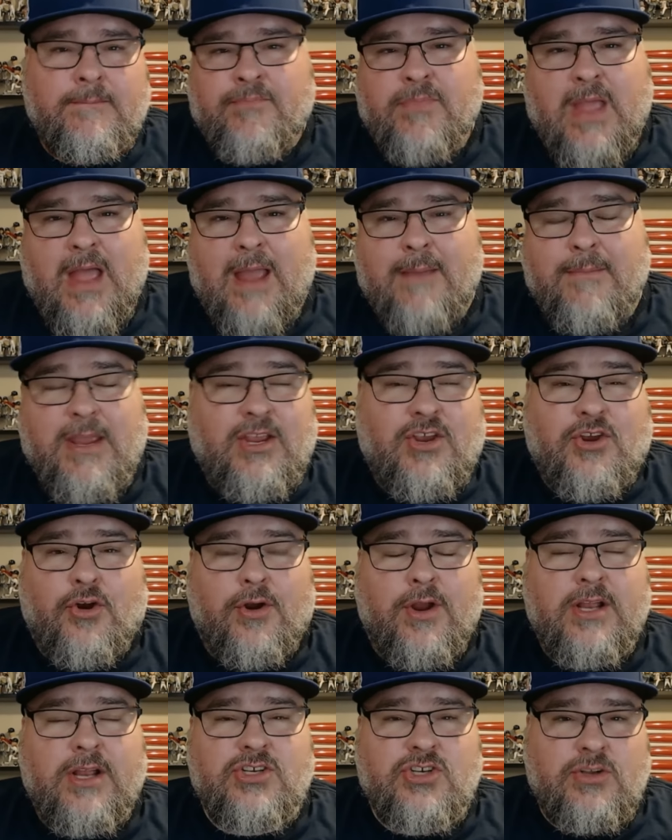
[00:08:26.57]
I'm
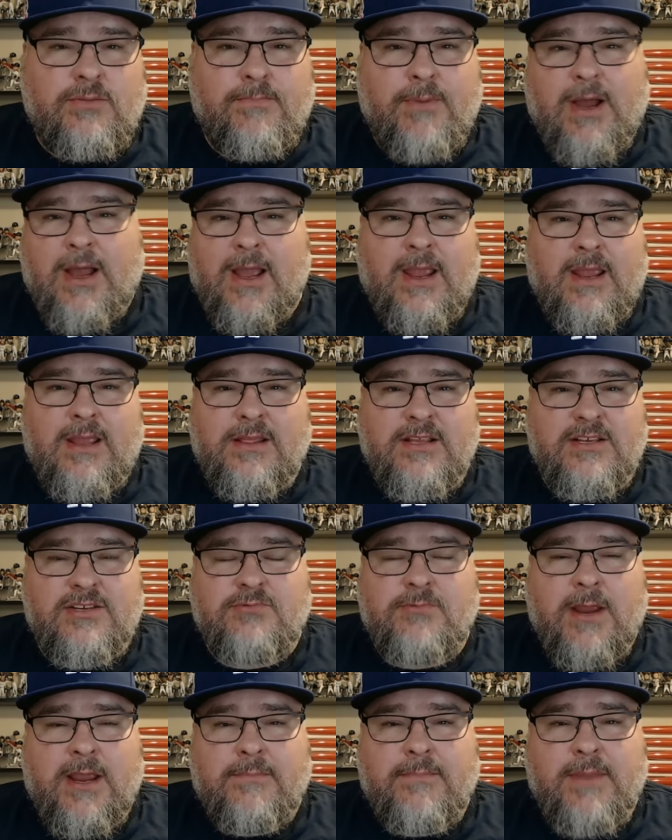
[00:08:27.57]
encouraged by the
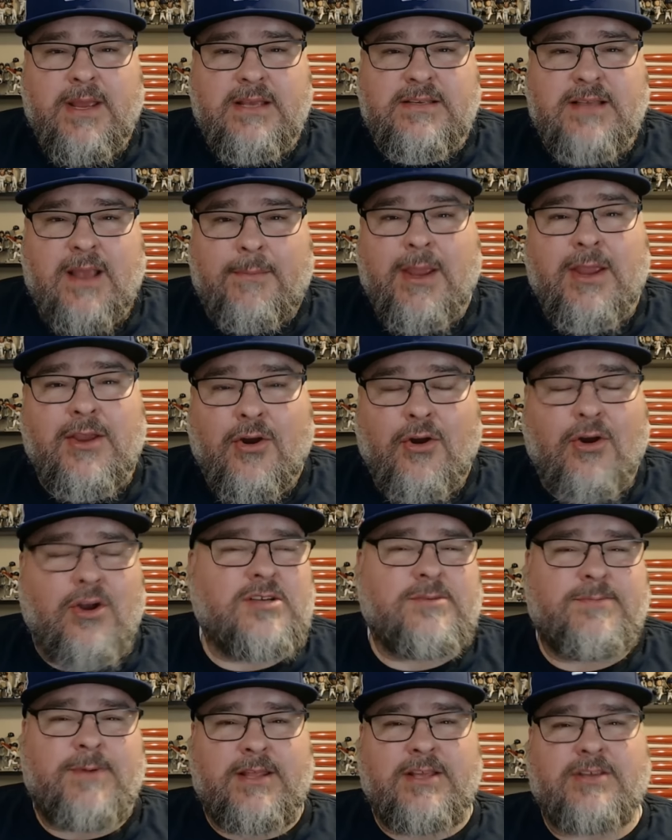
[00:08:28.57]
swing and miss. I'm
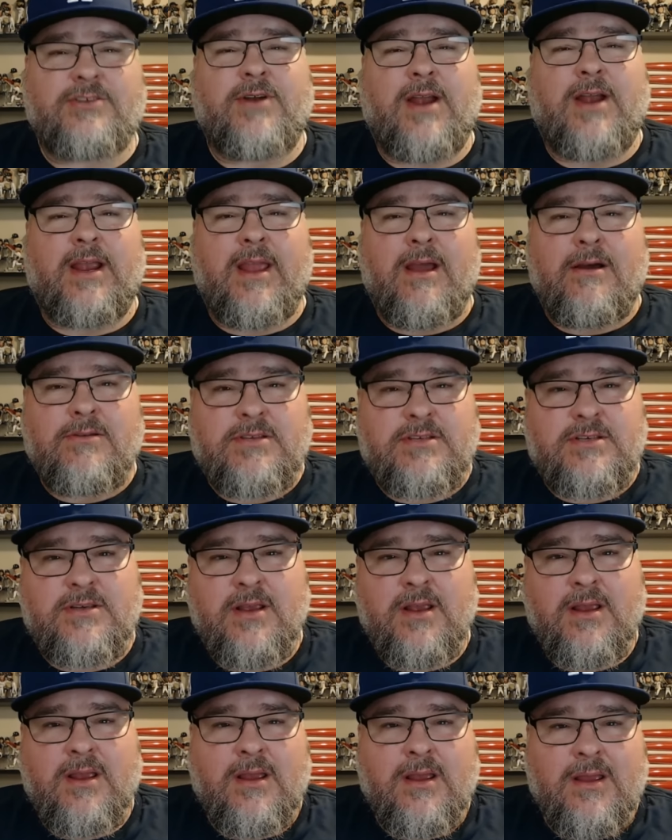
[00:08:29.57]
encouraged by the strikeouts,
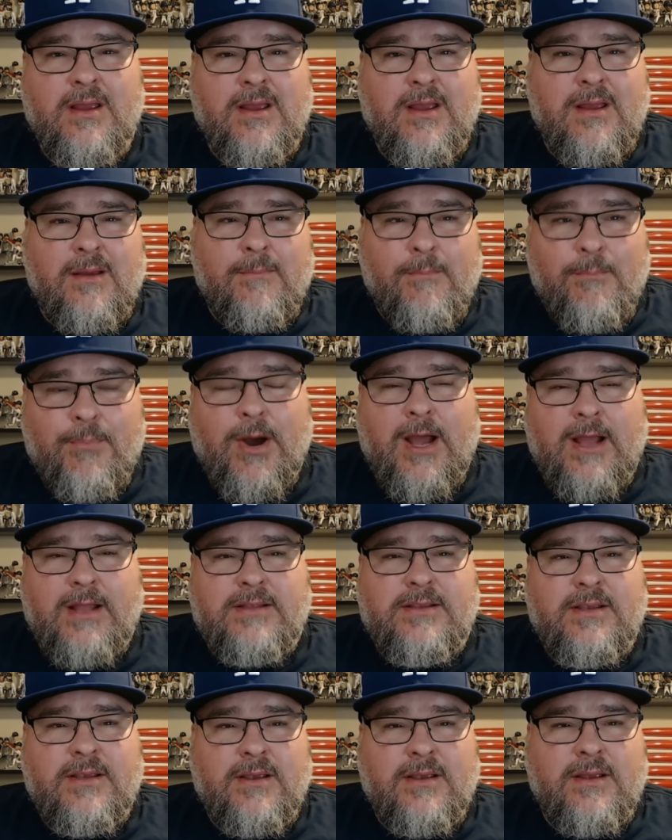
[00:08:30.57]

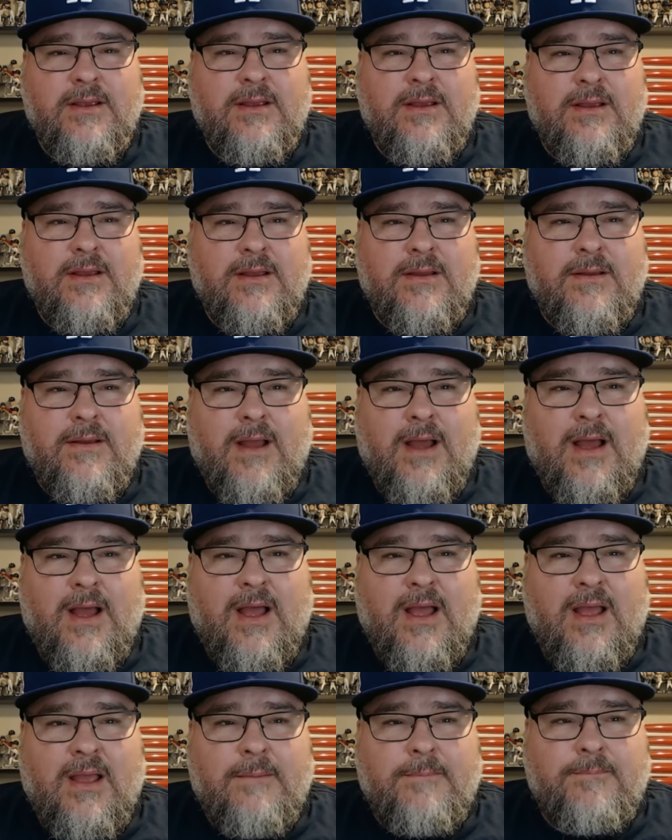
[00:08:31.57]
but
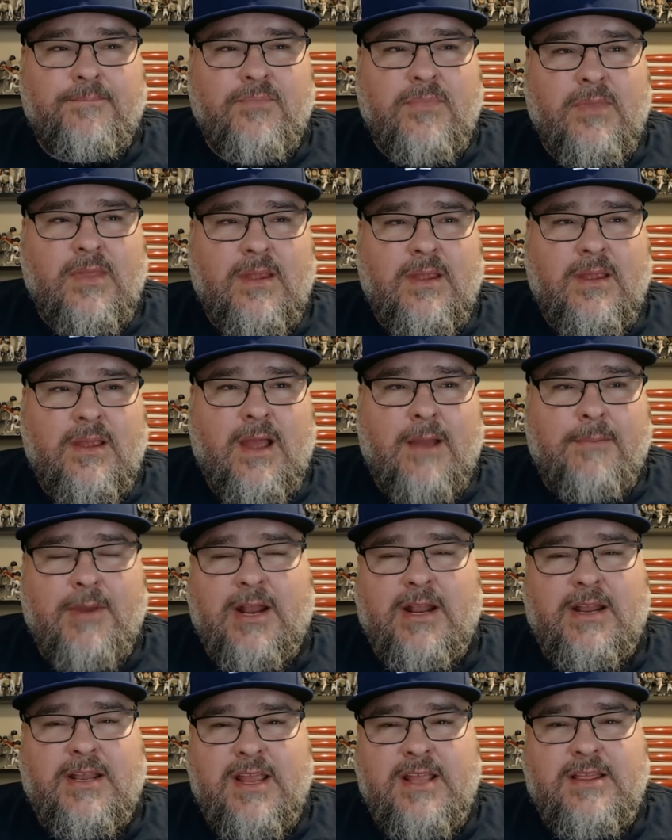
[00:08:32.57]
I'm
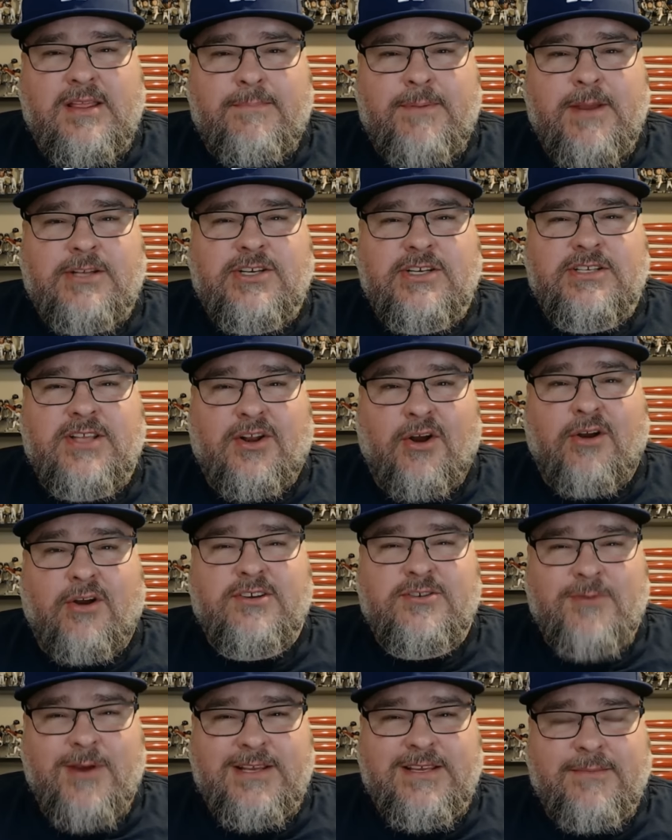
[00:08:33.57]
going to need the pitches that aren't
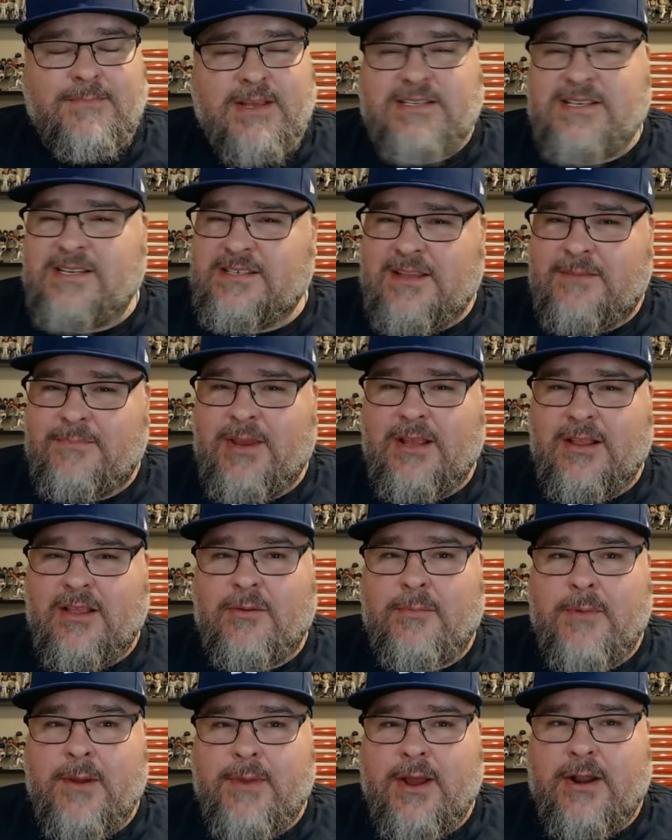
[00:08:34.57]
swings and misses to be a
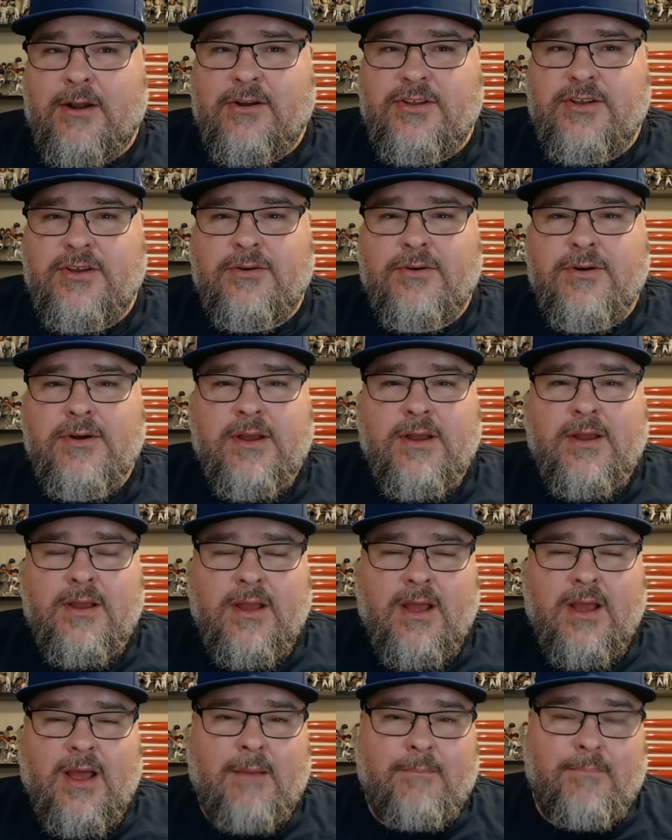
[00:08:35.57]
little bit better too.
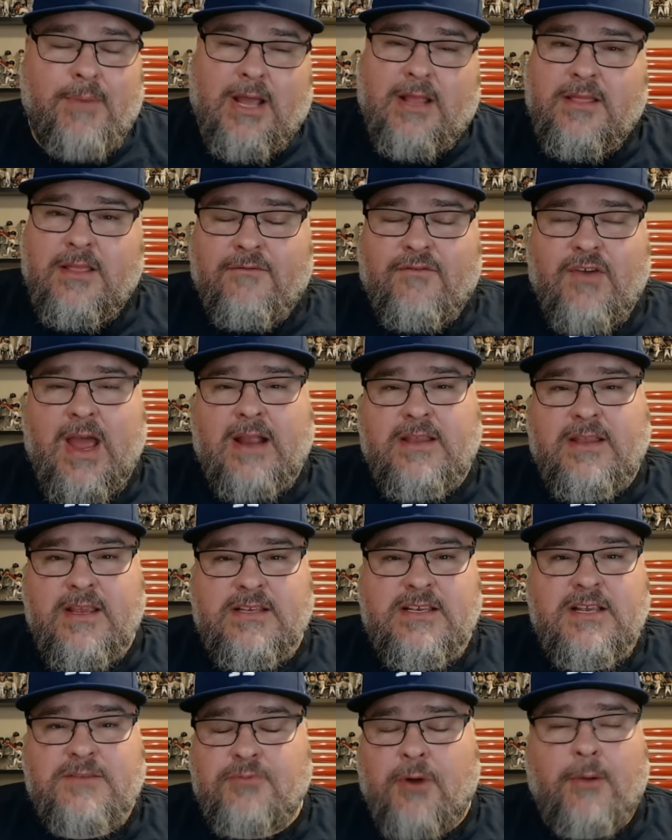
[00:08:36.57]
But the fact
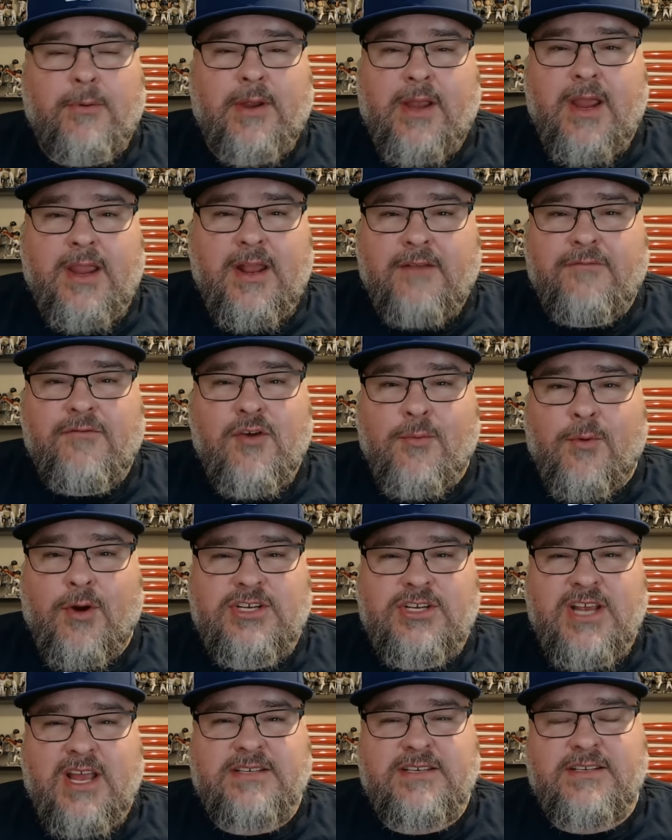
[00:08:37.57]
is he's probably going to get a few more
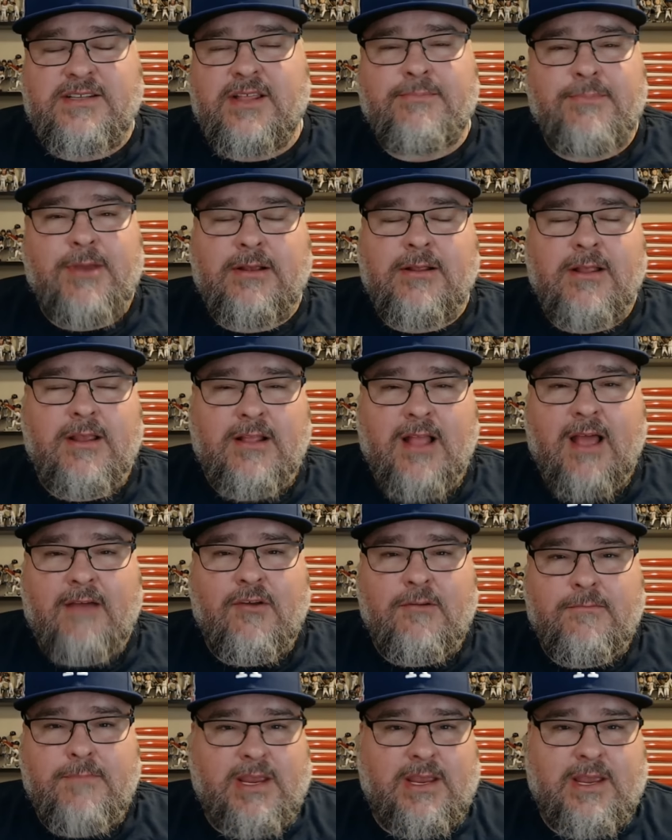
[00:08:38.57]
chances at the big league
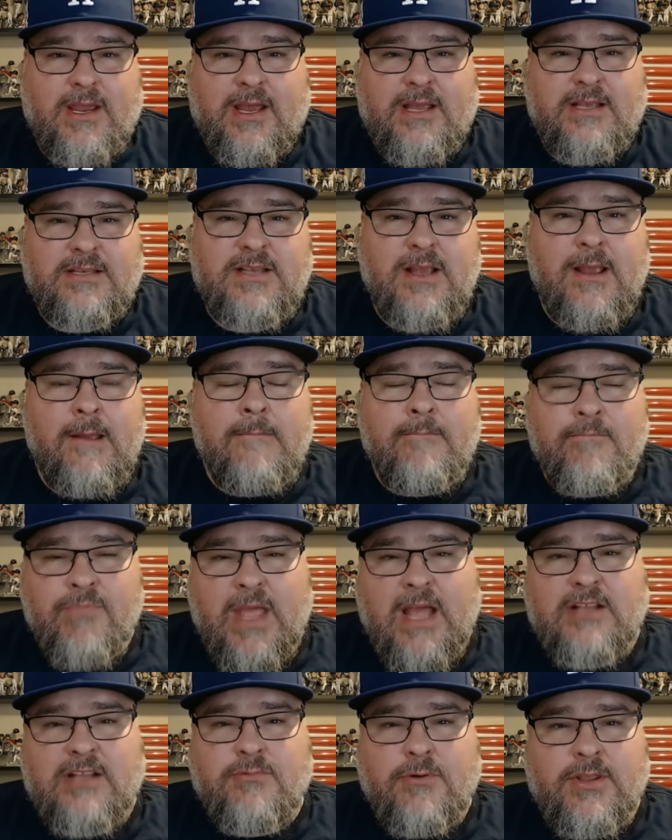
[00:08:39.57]
level because
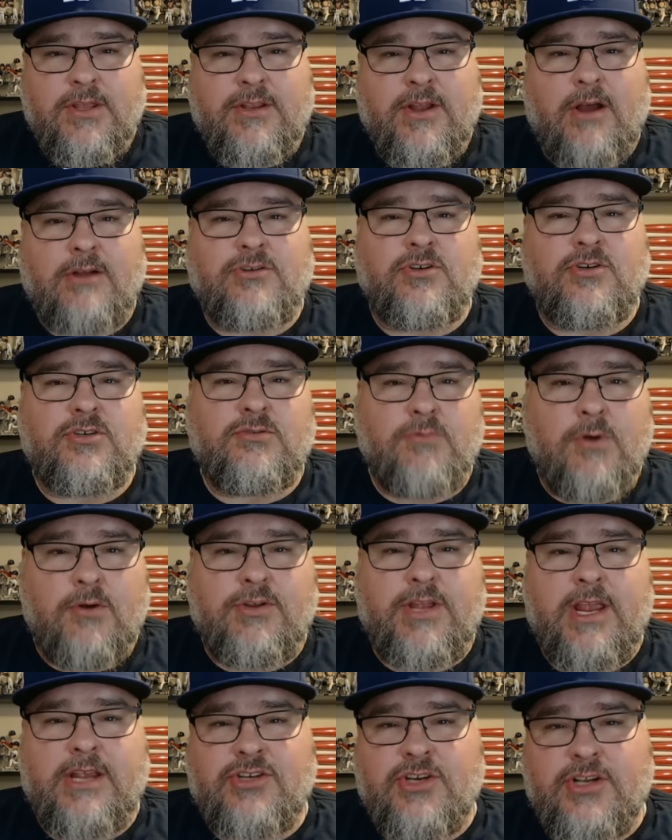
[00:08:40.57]
that's where the Dodgers
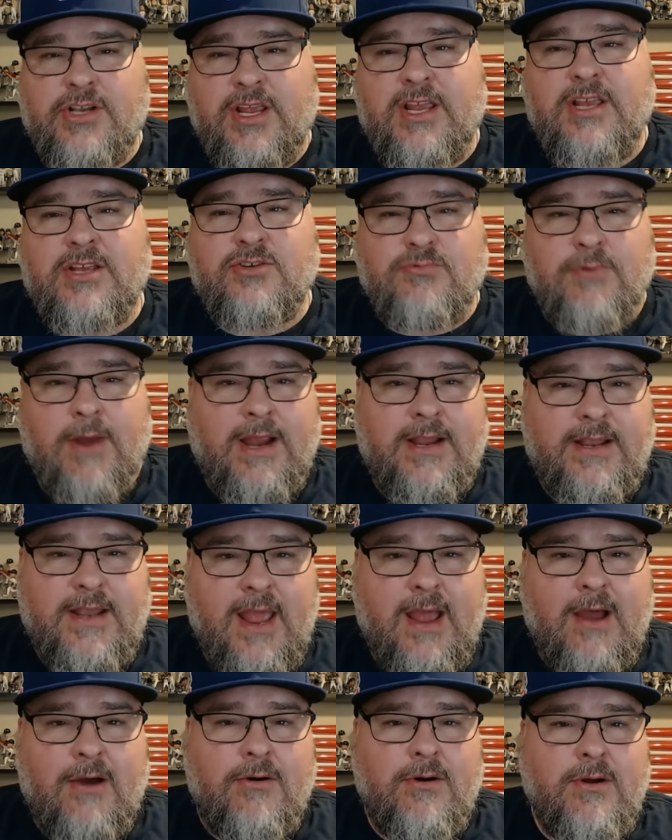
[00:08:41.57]
rotation is right
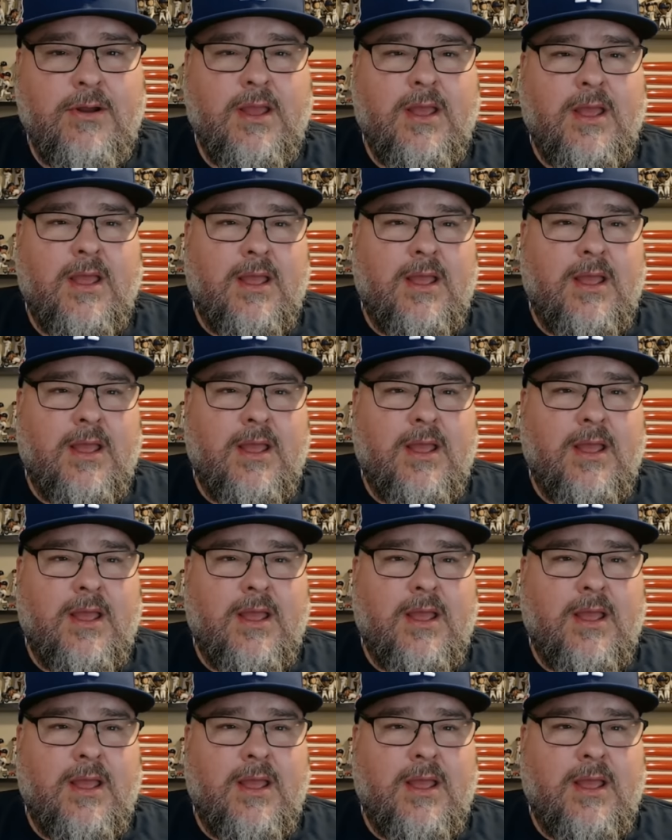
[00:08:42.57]
now.